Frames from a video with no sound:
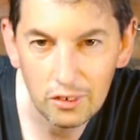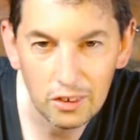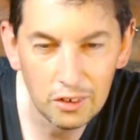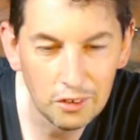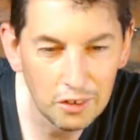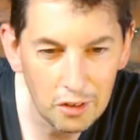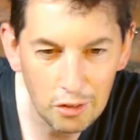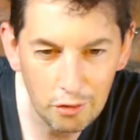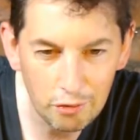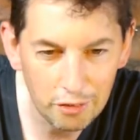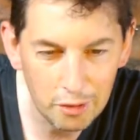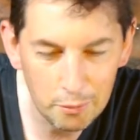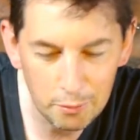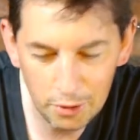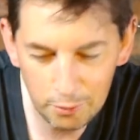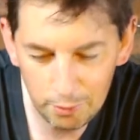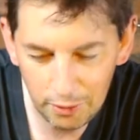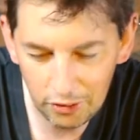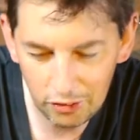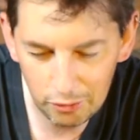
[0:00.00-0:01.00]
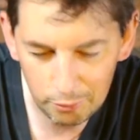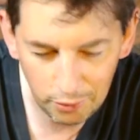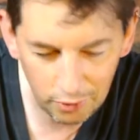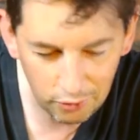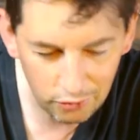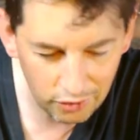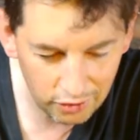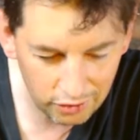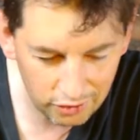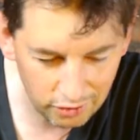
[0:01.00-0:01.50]
You need a 3-minute piece of
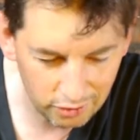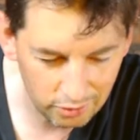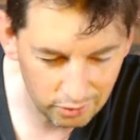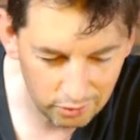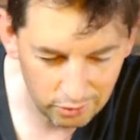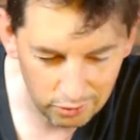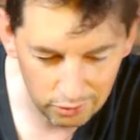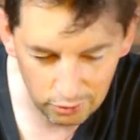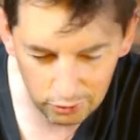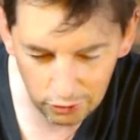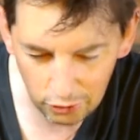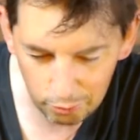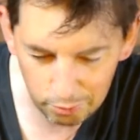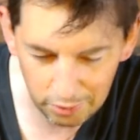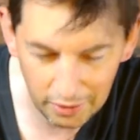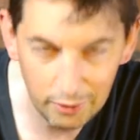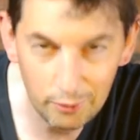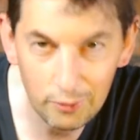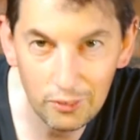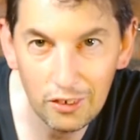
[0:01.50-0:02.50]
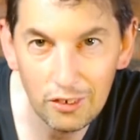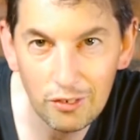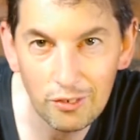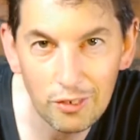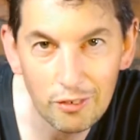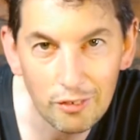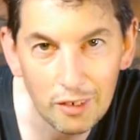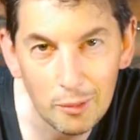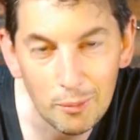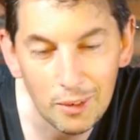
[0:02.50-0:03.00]
music, you just play with this for
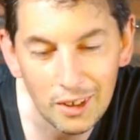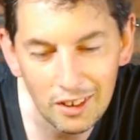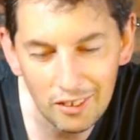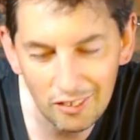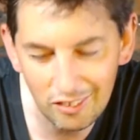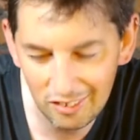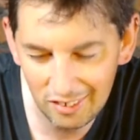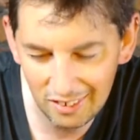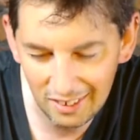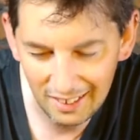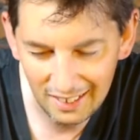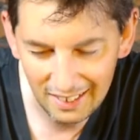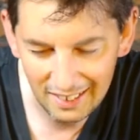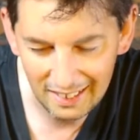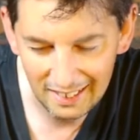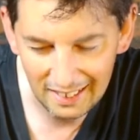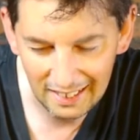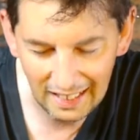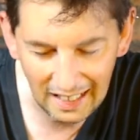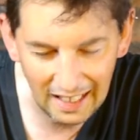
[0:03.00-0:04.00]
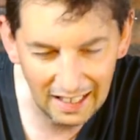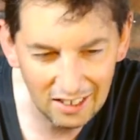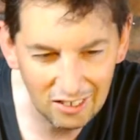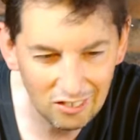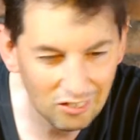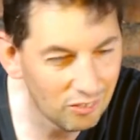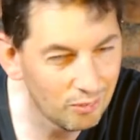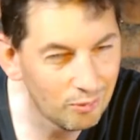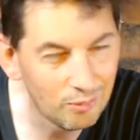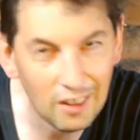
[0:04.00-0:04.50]
3 minutes,
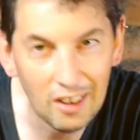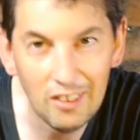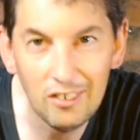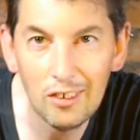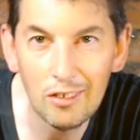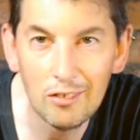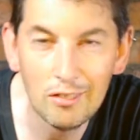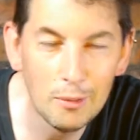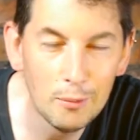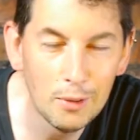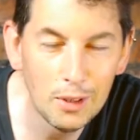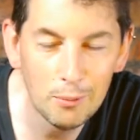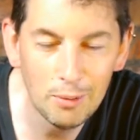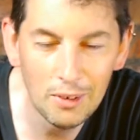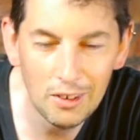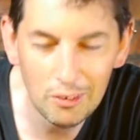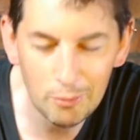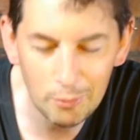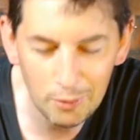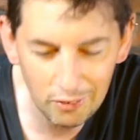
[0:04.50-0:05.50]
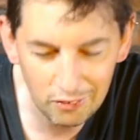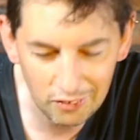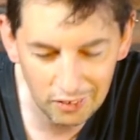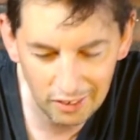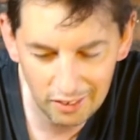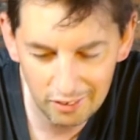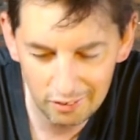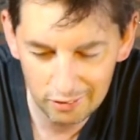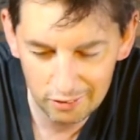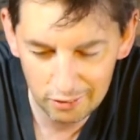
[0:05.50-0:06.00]
and there's your 3-minute piece of
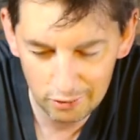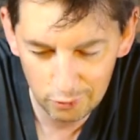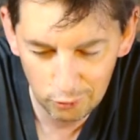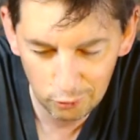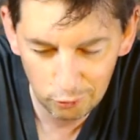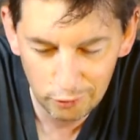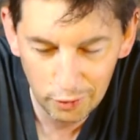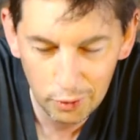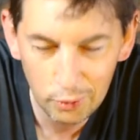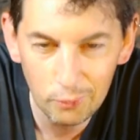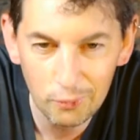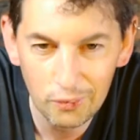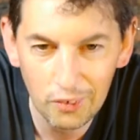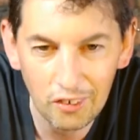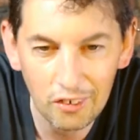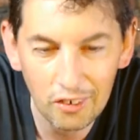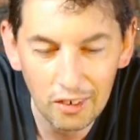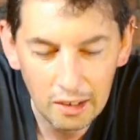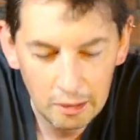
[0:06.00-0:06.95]
music, all recorded.